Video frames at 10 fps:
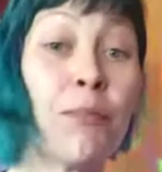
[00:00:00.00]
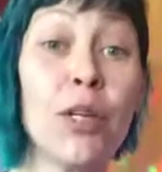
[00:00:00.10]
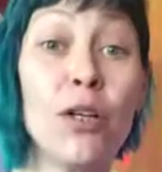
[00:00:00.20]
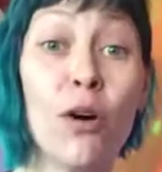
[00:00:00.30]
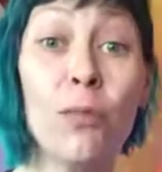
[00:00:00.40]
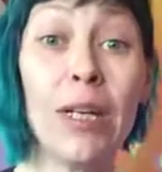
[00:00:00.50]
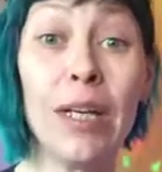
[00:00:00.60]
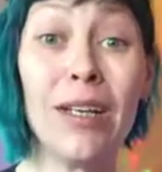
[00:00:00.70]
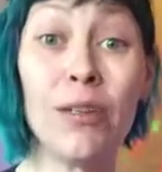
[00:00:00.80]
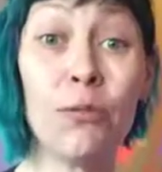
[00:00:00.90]
But
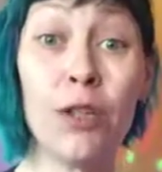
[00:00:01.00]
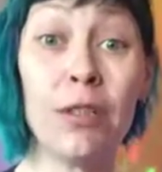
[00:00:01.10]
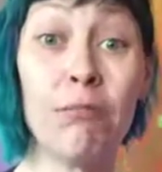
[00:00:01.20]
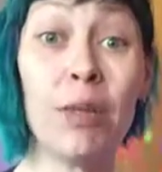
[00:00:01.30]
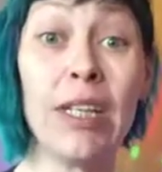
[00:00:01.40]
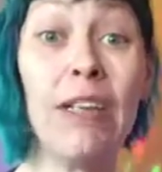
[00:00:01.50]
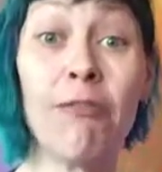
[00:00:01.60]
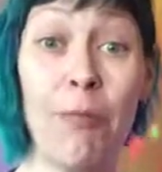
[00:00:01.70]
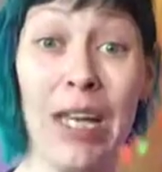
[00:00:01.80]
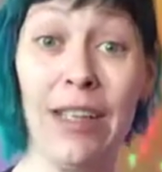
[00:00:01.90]
nobody would
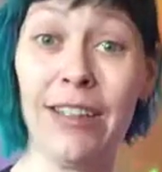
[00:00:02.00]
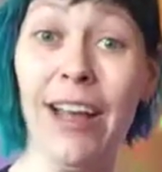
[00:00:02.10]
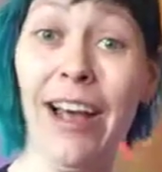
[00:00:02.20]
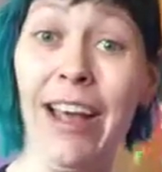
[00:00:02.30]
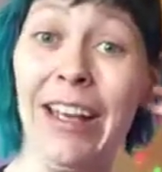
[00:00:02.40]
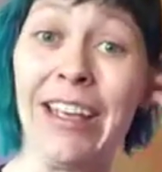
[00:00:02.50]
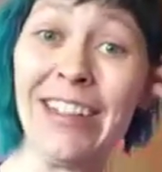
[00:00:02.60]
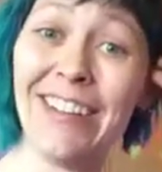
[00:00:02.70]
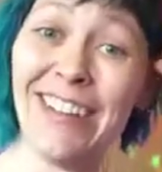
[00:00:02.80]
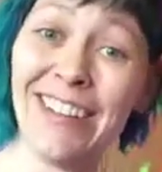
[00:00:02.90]
believe me. Like,
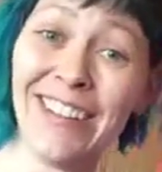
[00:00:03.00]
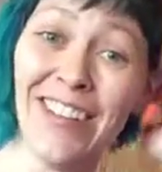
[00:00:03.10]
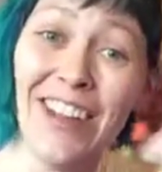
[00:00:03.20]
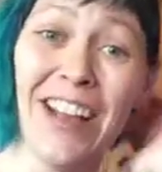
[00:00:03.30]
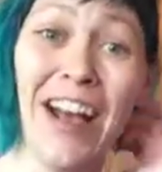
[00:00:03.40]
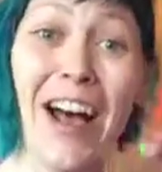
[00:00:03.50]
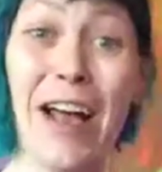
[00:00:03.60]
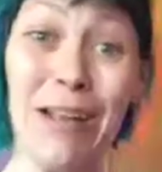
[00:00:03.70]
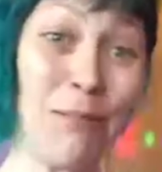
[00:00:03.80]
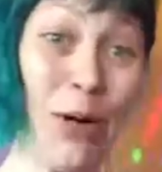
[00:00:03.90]

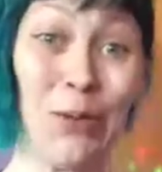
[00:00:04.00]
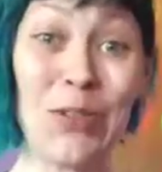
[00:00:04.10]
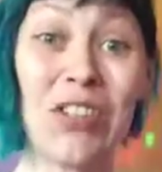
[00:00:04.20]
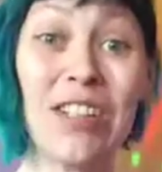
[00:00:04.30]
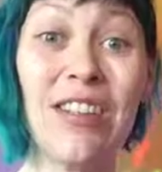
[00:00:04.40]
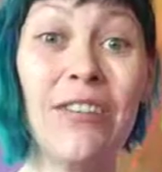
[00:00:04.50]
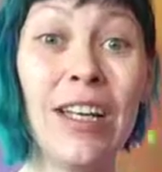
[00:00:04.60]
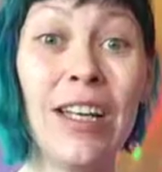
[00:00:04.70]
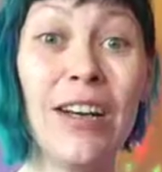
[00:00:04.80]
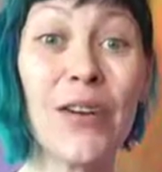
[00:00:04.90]
I posted the
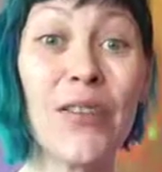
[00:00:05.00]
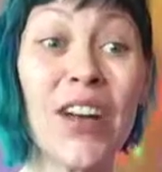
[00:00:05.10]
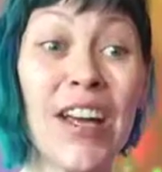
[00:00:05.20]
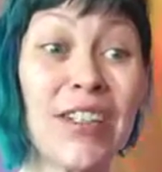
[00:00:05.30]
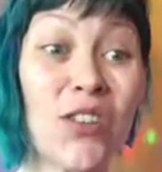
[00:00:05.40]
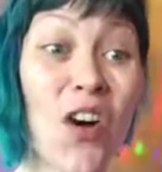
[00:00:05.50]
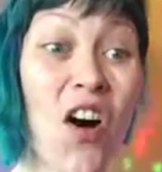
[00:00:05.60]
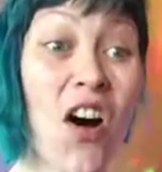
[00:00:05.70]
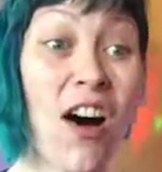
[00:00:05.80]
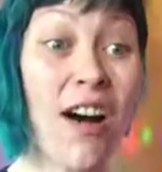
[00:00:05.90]
video that I
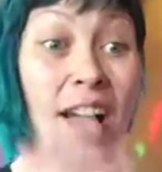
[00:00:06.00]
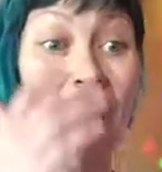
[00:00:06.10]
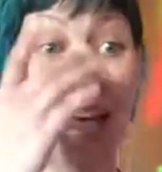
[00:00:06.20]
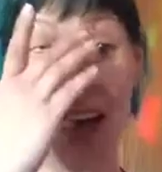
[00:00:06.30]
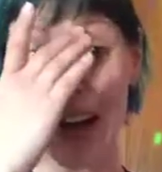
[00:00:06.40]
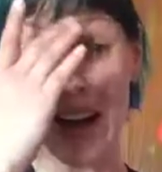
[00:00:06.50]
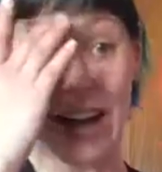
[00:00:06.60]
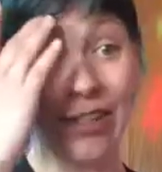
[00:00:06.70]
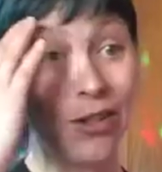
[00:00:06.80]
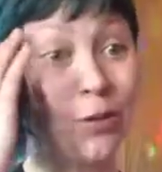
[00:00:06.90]
saw and
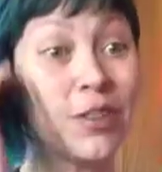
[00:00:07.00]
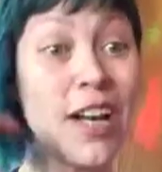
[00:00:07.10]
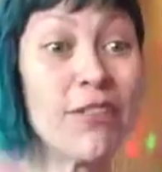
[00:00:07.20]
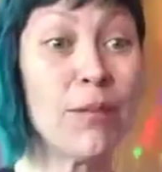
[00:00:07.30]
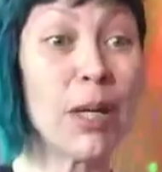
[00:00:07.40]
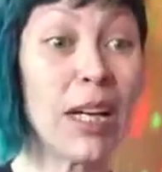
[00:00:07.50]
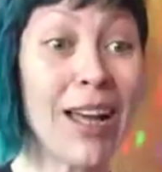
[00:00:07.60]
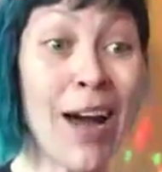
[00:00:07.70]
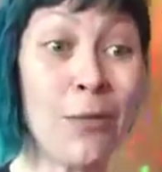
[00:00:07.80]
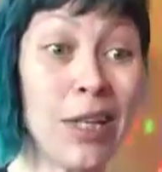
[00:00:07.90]
I told everybody
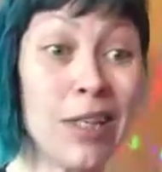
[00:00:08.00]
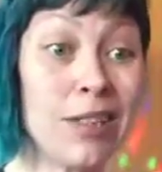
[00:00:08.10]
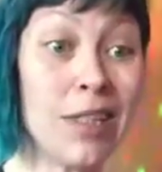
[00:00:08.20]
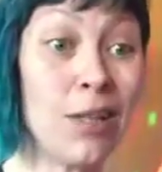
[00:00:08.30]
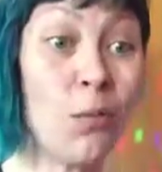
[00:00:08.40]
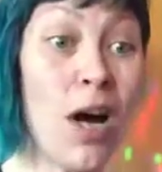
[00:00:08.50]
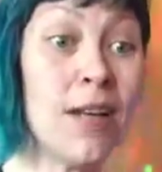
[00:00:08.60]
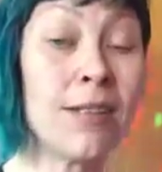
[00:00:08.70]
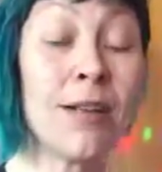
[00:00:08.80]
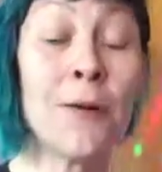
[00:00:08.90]
how easy it
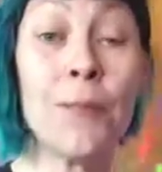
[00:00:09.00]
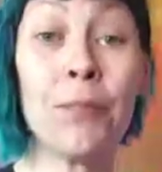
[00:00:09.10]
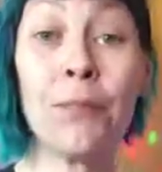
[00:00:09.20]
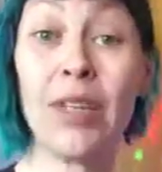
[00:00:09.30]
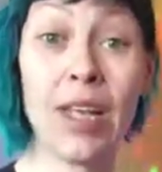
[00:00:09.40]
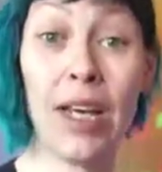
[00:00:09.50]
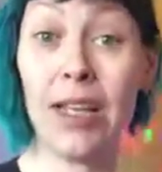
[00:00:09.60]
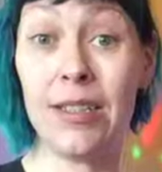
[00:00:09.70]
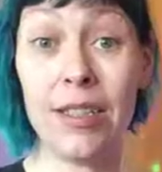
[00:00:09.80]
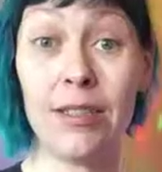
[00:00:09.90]
was, but
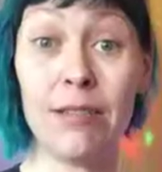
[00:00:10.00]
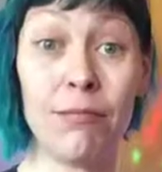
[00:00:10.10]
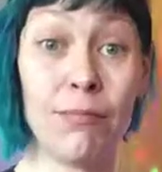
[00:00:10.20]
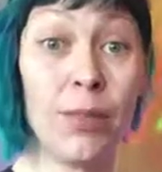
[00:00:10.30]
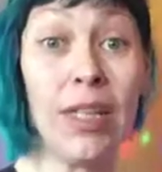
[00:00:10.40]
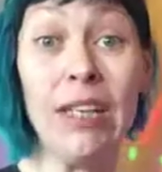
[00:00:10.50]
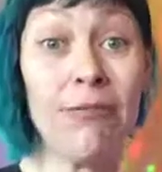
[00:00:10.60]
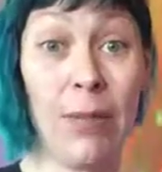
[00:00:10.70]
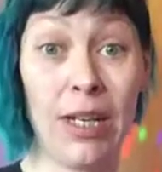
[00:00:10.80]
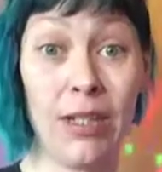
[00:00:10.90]
they didn't
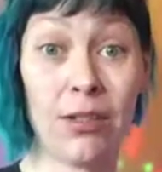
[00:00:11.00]
believe me.